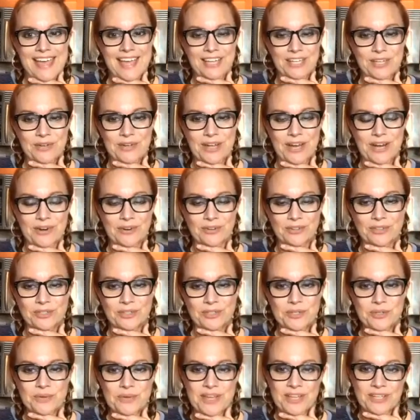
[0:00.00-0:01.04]
Hello, Carol
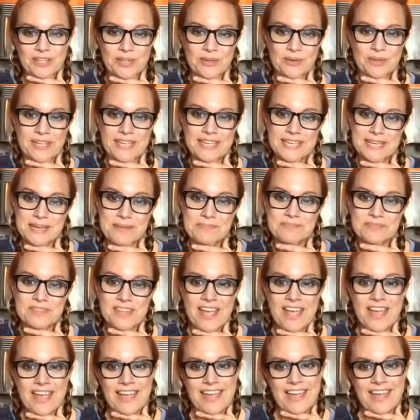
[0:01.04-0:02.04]
Lou. Hello, Kim.